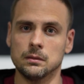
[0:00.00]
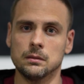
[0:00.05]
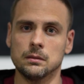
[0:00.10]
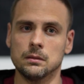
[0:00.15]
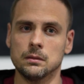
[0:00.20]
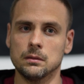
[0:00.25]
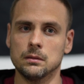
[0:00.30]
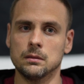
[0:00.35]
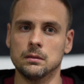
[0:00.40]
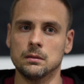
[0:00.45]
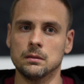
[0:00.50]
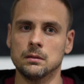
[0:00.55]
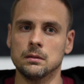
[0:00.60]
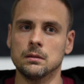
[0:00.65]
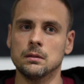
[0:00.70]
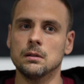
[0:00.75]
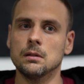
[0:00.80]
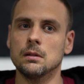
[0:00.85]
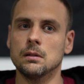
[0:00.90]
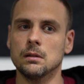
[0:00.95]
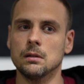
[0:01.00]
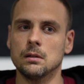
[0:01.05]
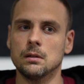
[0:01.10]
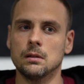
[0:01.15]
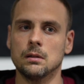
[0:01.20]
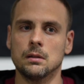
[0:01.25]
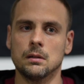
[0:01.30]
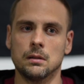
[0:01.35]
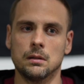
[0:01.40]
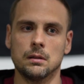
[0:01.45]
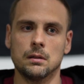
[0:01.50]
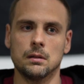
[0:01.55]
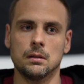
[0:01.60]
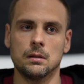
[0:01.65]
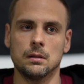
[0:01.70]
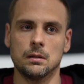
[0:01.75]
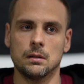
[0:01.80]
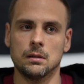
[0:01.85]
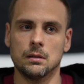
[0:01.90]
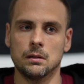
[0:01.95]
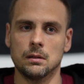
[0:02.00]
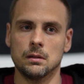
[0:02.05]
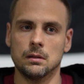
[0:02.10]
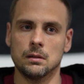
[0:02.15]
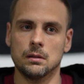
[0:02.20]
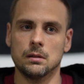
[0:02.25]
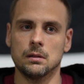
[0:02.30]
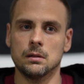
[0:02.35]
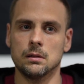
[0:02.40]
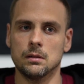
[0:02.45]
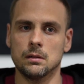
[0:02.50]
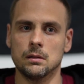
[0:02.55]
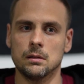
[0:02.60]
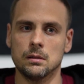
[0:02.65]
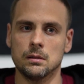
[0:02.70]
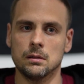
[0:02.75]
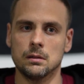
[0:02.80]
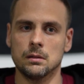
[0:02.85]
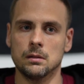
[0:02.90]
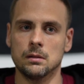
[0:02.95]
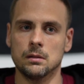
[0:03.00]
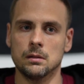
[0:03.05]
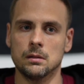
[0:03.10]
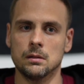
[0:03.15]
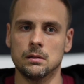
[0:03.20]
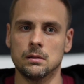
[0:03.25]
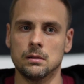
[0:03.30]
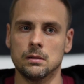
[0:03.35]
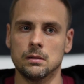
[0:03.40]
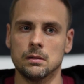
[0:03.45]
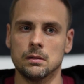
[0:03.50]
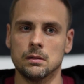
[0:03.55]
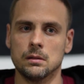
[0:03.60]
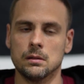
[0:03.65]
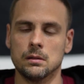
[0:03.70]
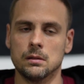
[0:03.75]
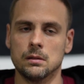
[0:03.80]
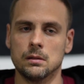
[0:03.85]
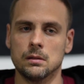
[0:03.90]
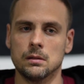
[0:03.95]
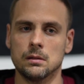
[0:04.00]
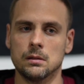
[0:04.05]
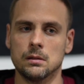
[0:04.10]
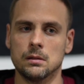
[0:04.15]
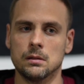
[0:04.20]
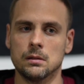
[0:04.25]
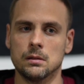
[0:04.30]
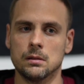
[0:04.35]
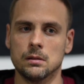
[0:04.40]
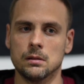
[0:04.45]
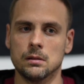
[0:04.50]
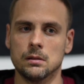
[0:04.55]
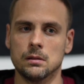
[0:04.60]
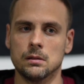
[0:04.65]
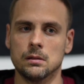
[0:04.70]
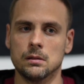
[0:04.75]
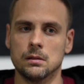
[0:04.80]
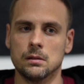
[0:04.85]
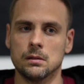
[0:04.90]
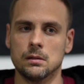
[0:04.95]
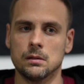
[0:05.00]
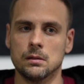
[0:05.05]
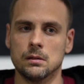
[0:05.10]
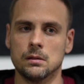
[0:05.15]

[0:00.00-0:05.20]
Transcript: (silence)